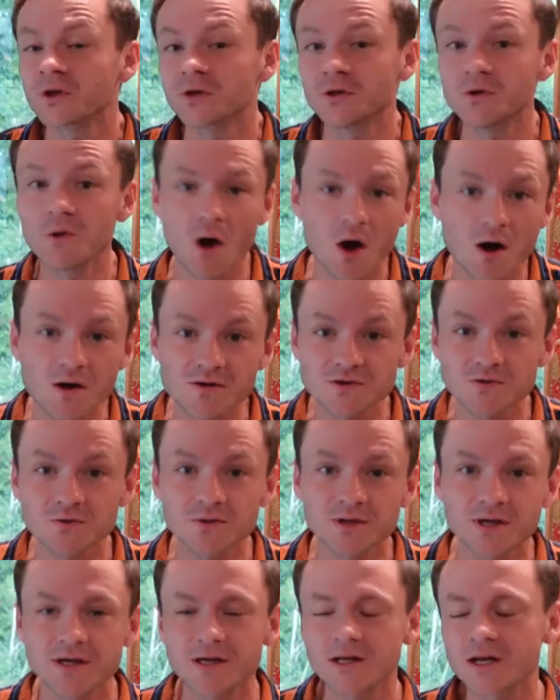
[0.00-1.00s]
You also
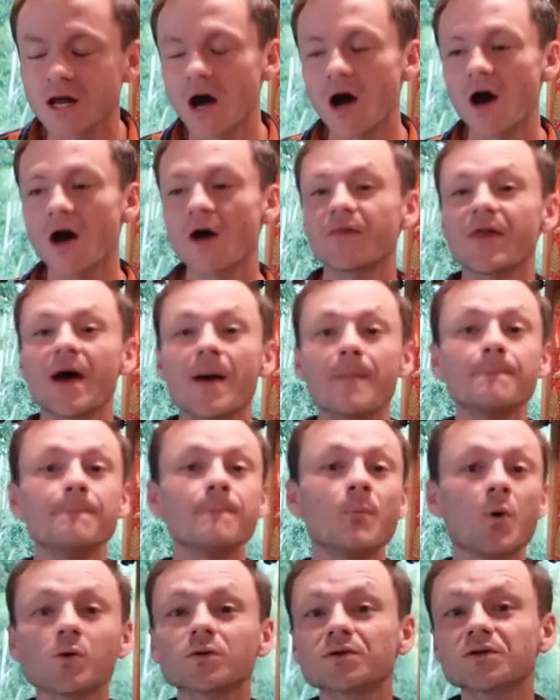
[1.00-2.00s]
get that
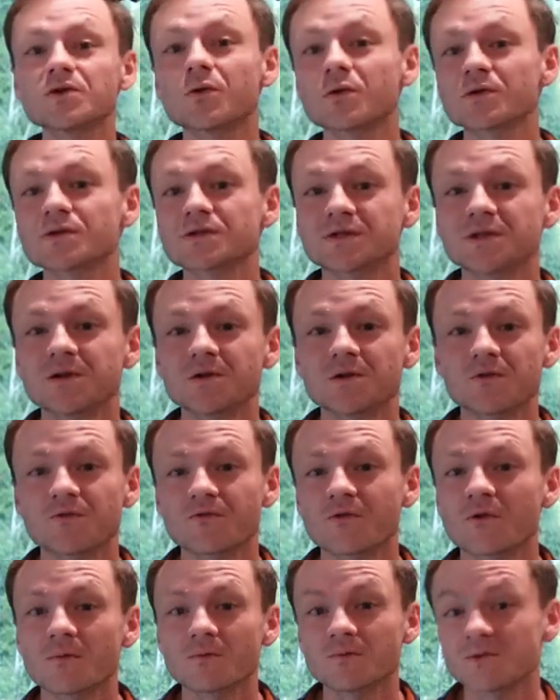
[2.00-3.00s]
multi-course dinner
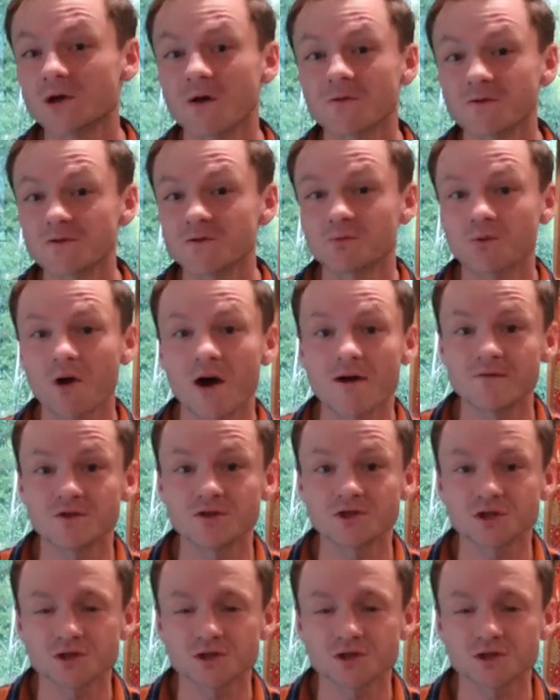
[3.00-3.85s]
from Dolly's private